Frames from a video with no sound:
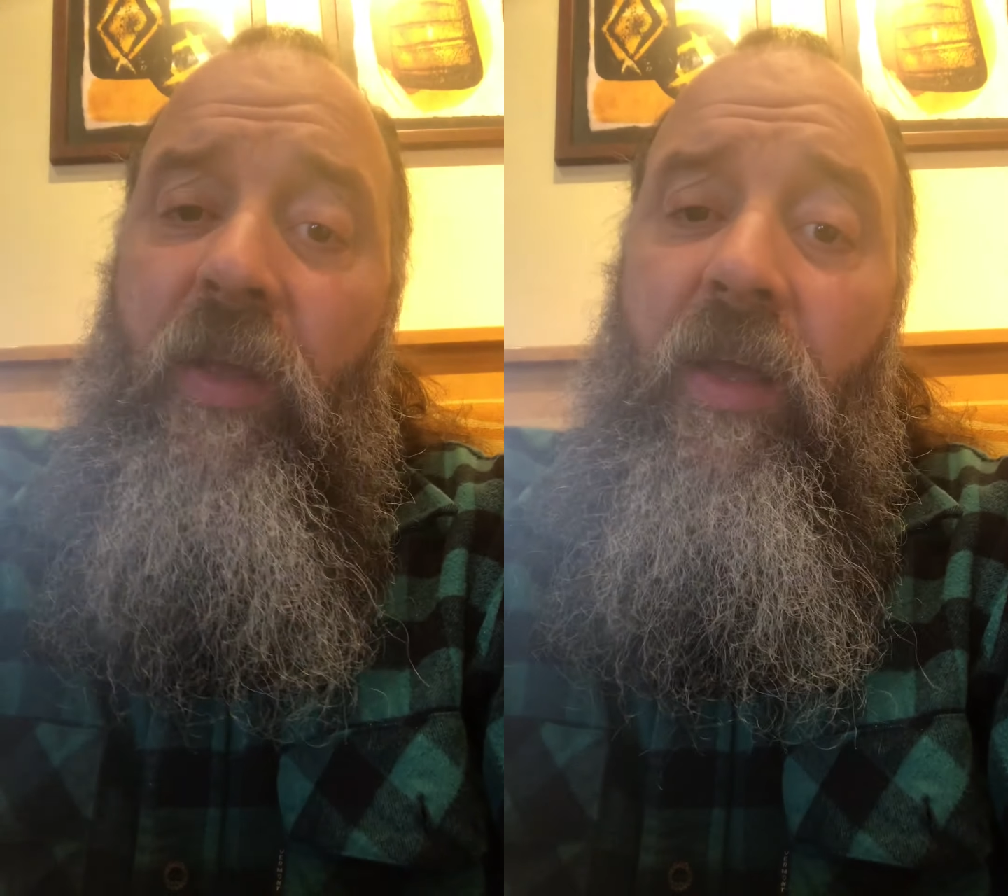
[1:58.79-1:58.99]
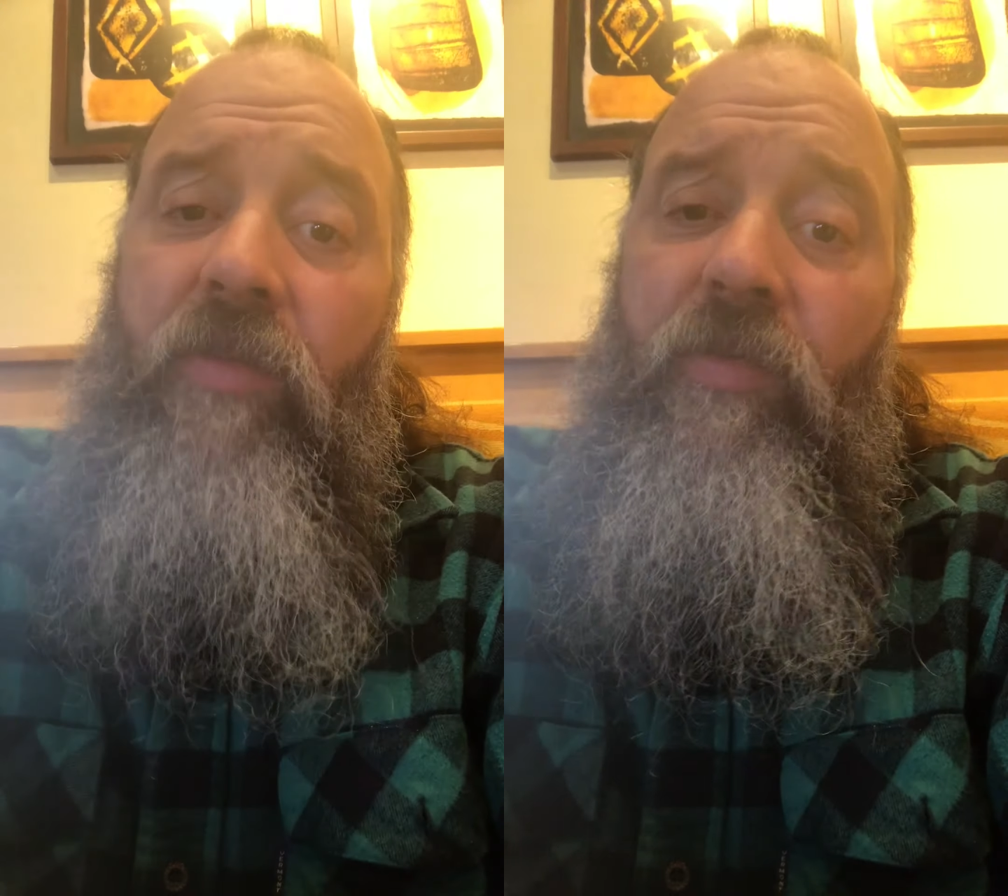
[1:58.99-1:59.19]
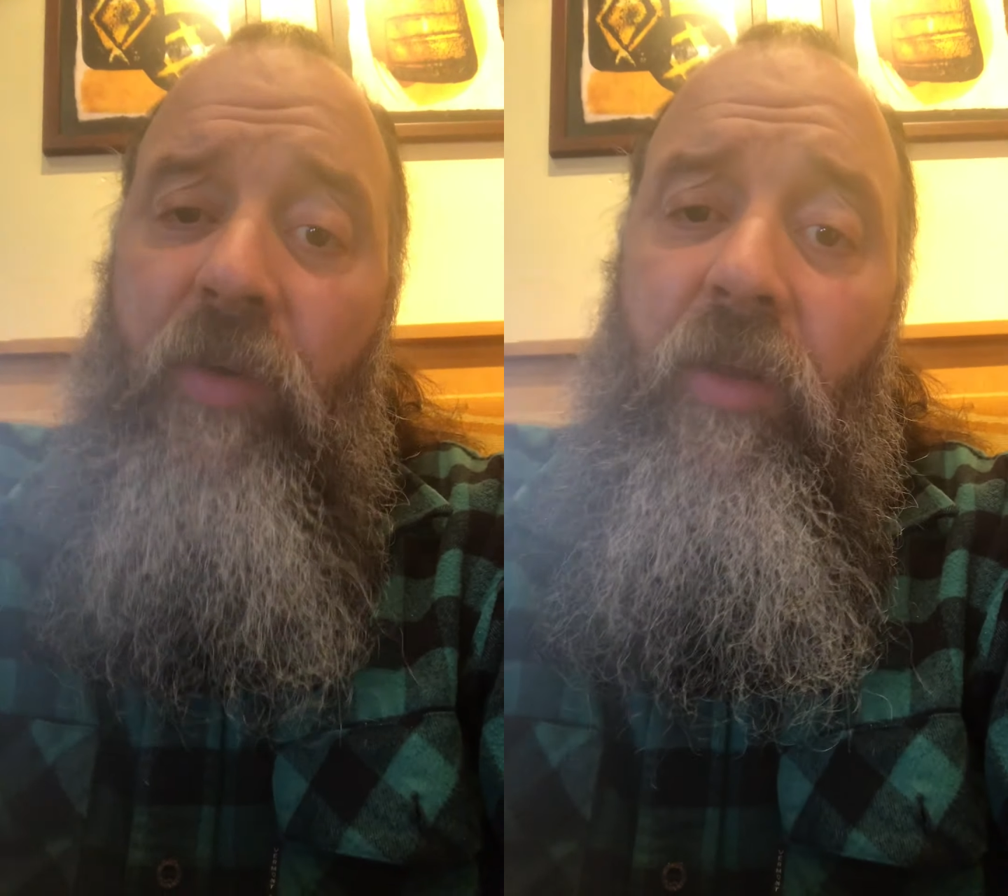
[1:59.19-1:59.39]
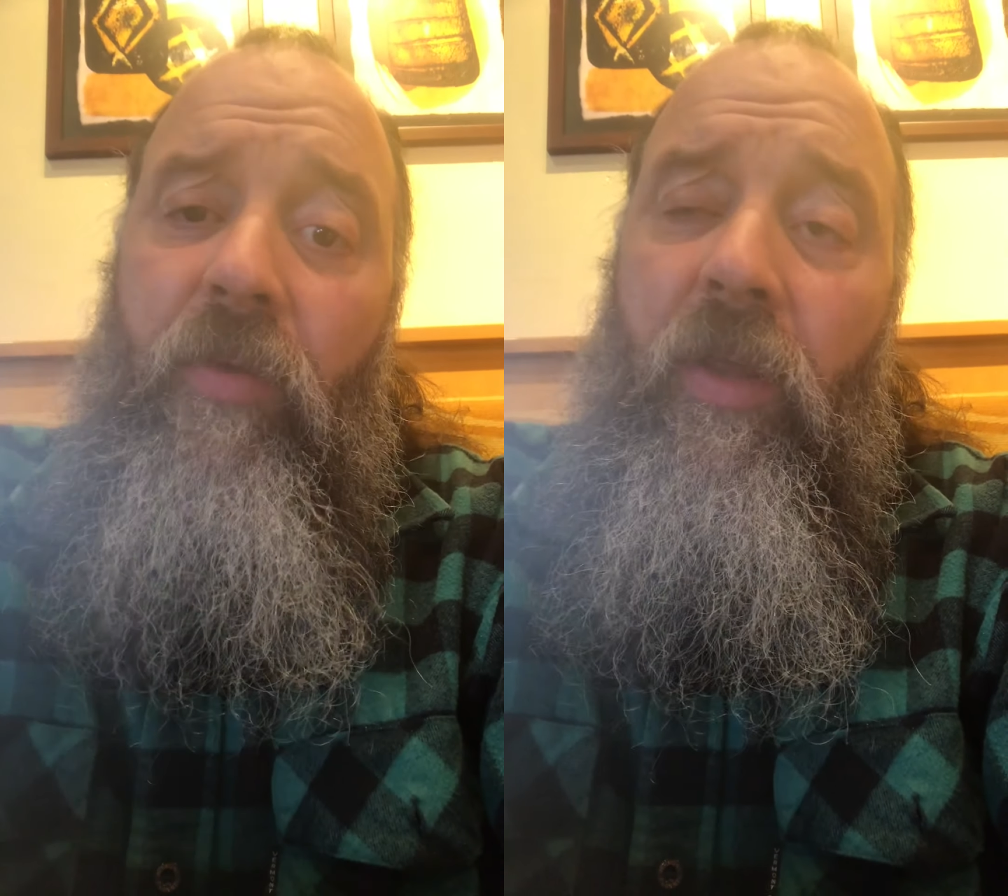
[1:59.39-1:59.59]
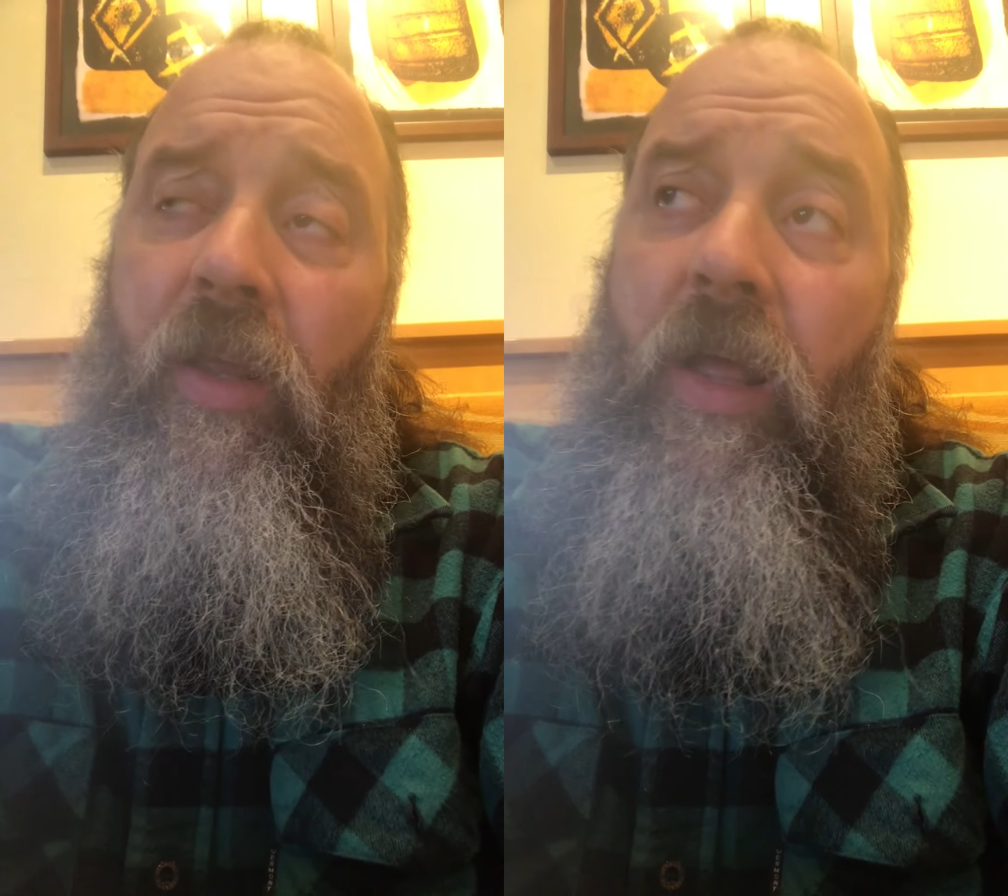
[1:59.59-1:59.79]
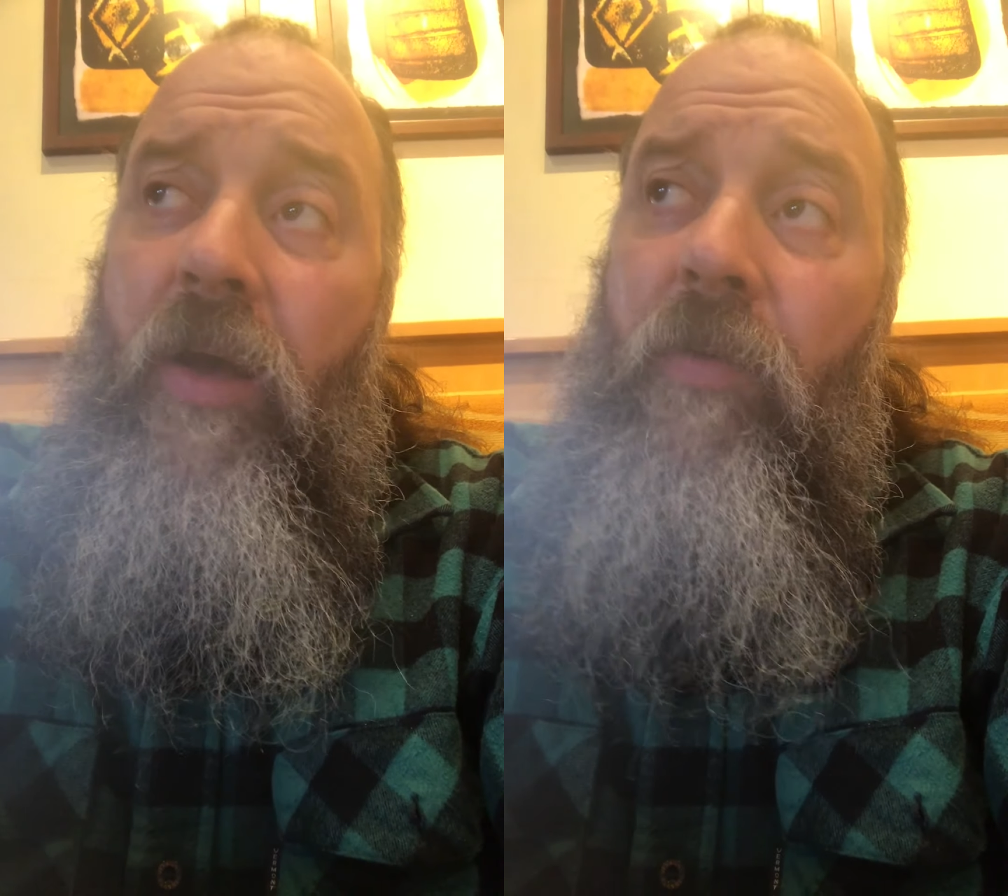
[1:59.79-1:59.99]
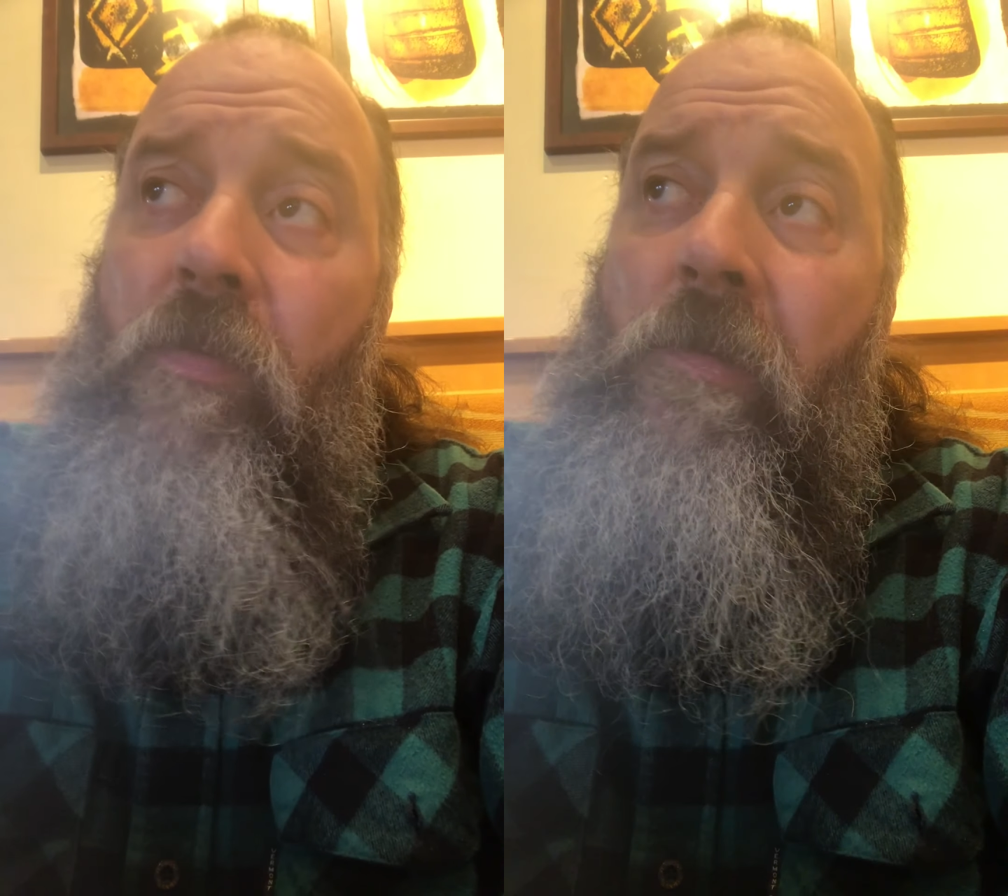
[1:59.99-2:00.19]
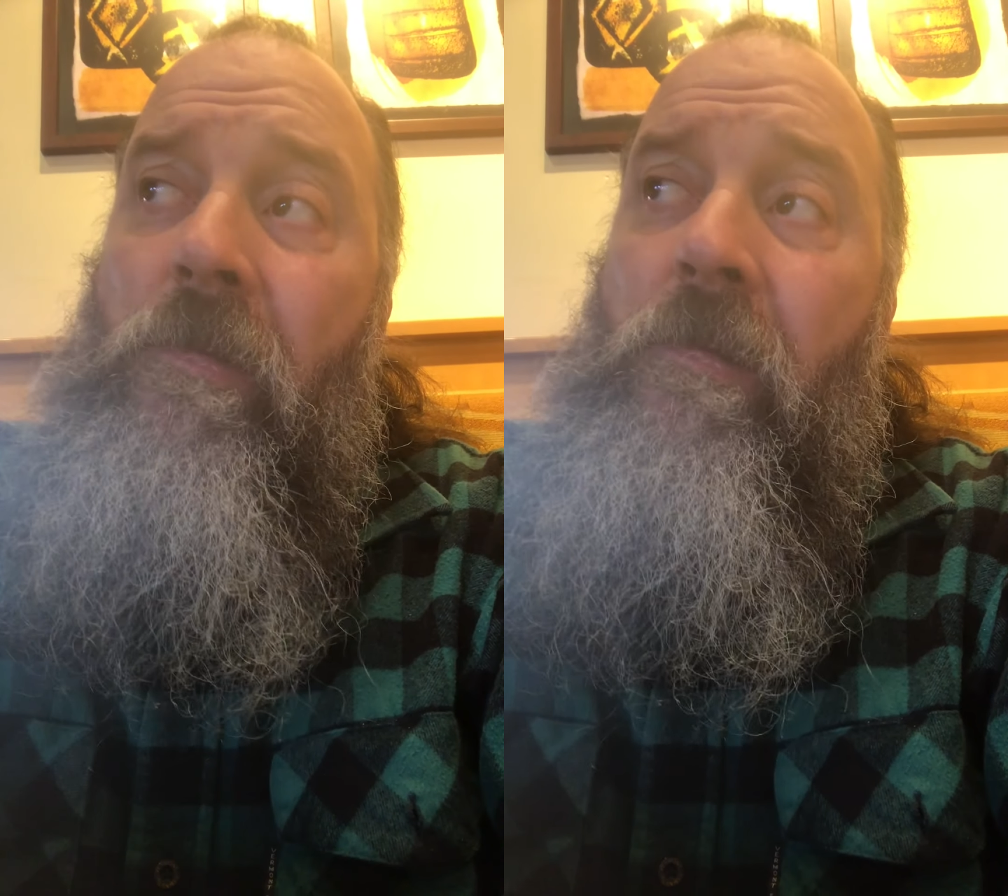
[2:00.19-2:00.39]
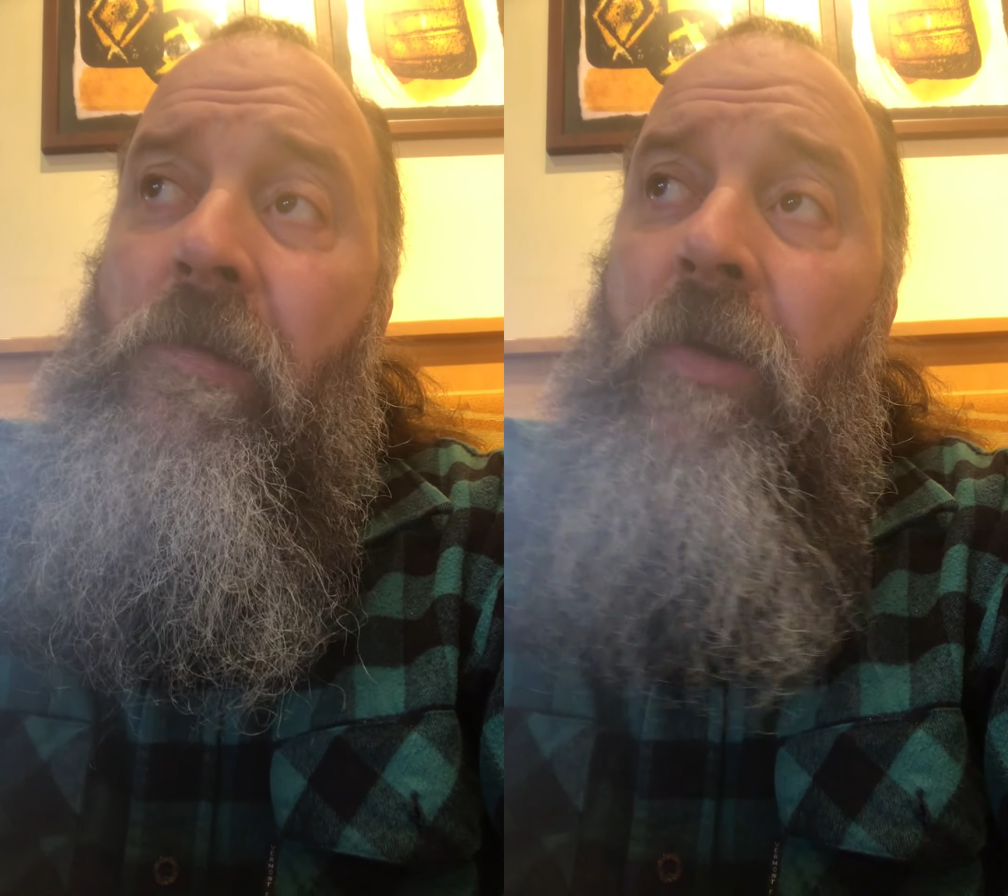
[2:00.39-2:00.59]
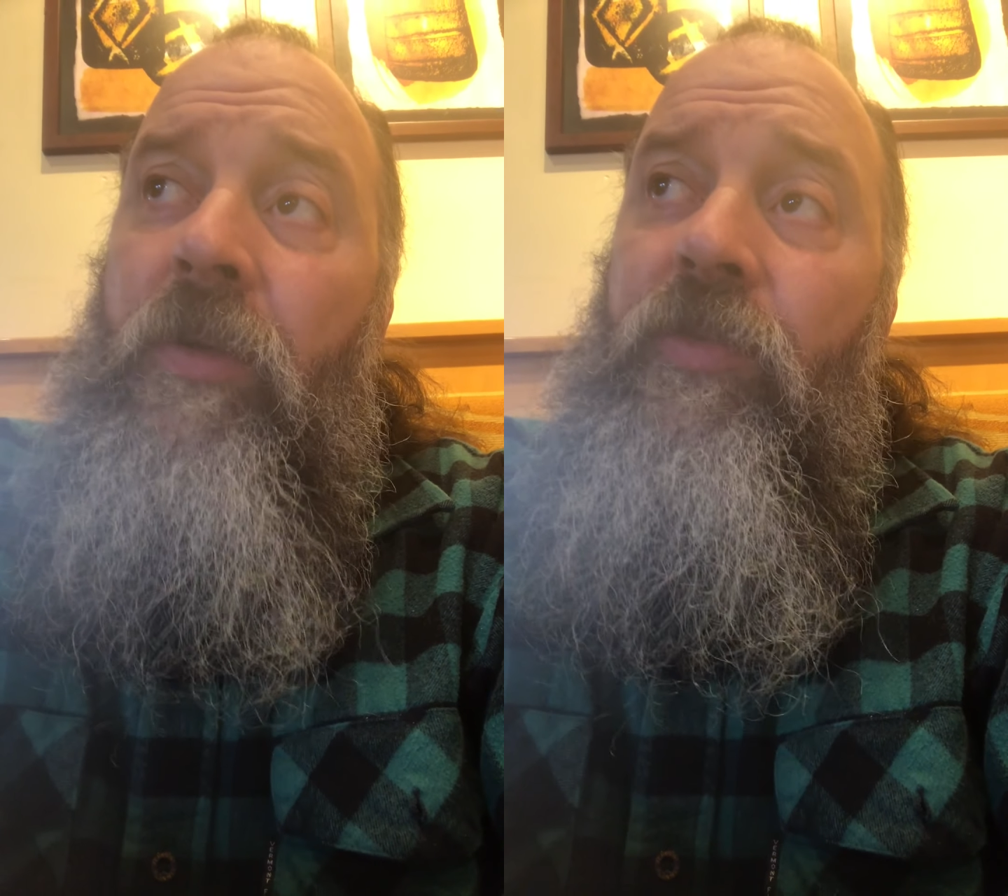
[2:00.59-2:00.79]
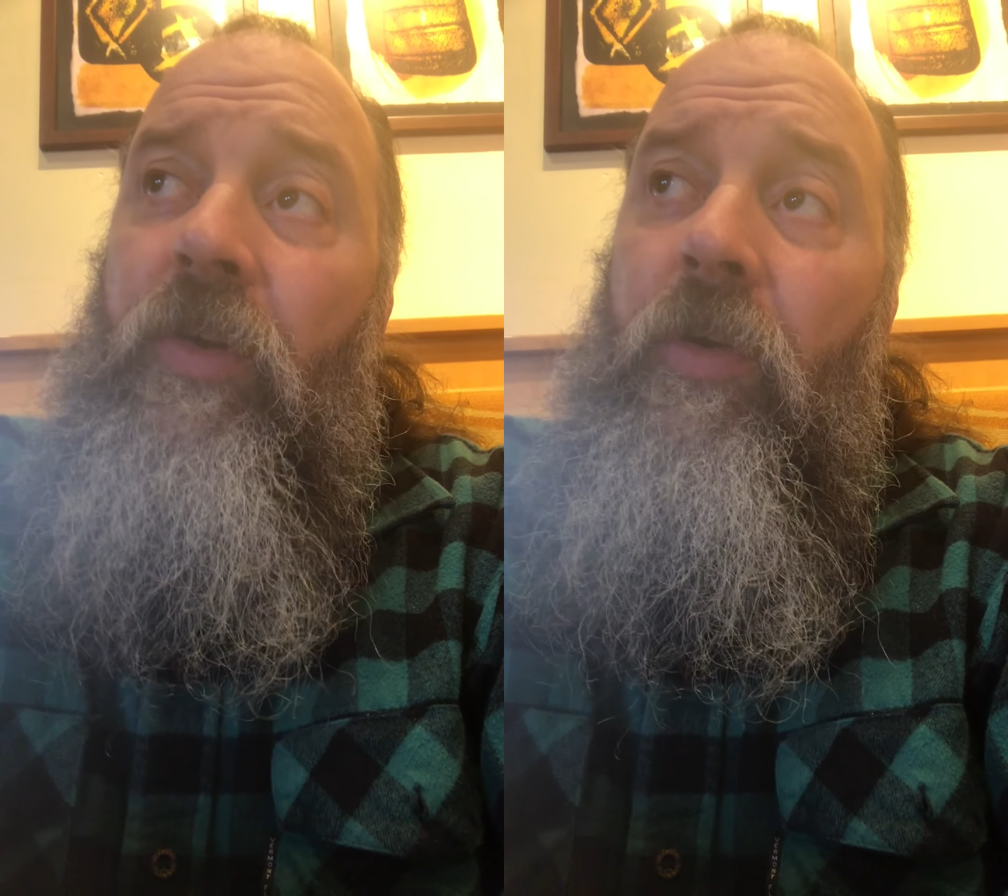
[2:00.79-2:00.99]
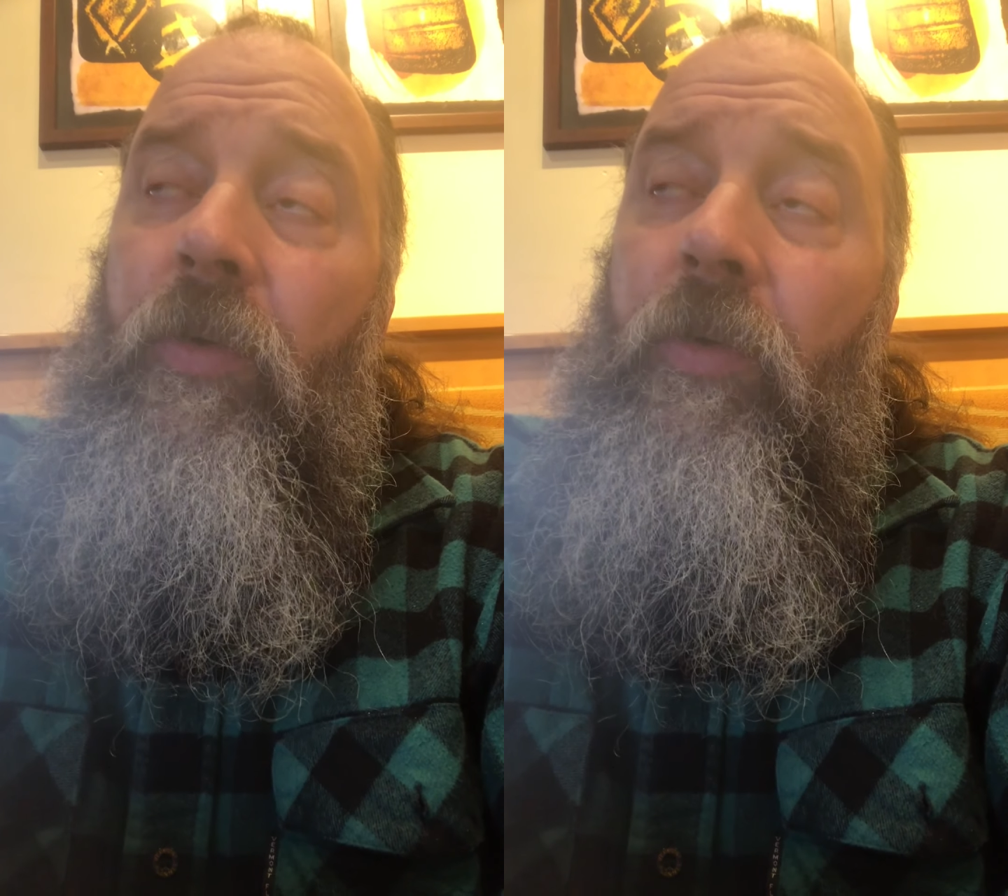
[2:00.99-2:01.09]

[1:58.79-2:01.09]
it's really, really loud. So